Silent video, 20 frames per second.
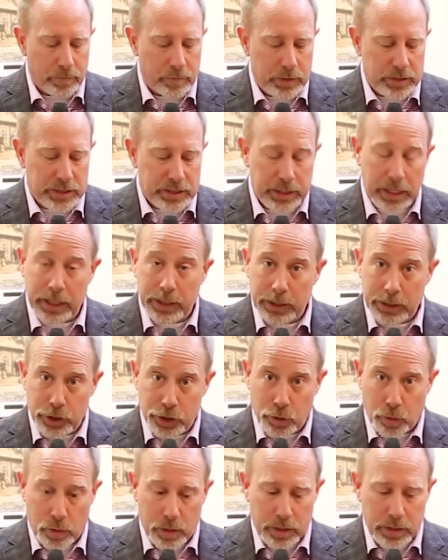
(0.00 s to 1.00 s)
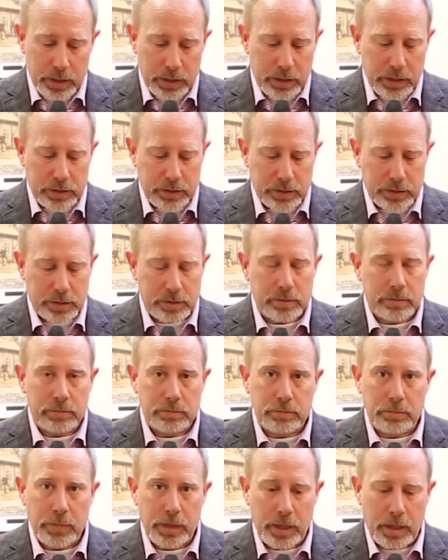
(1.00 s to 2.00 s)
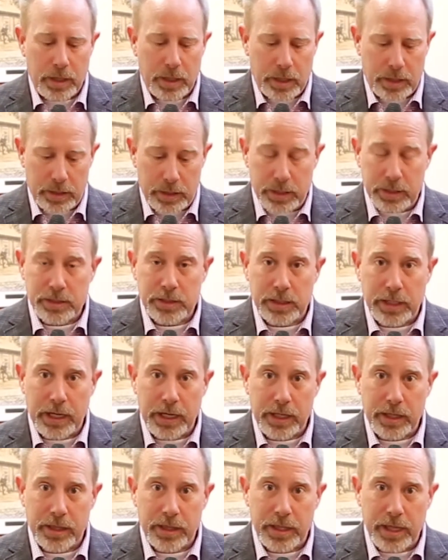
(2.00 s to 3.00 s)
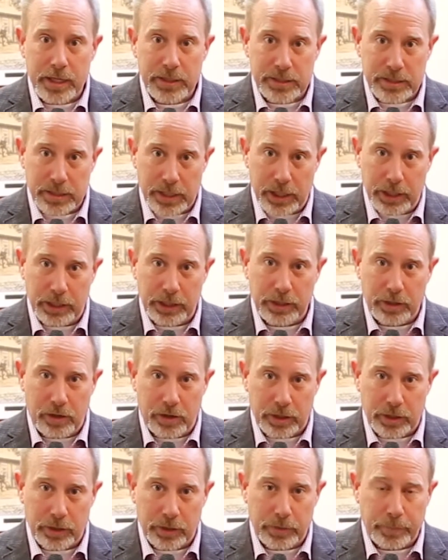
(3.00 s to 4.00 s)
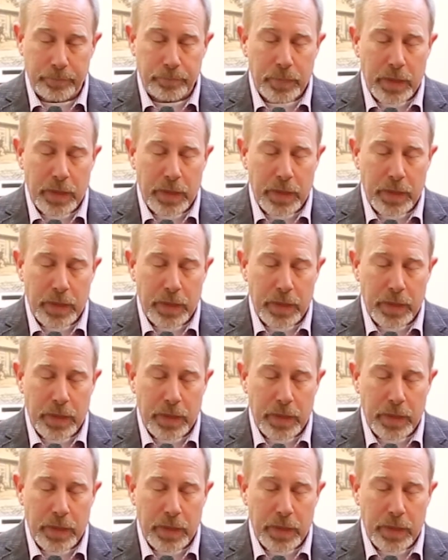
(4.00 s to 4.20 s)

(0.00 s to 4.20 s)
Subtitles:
slightly shorter than this length, and slightly longer.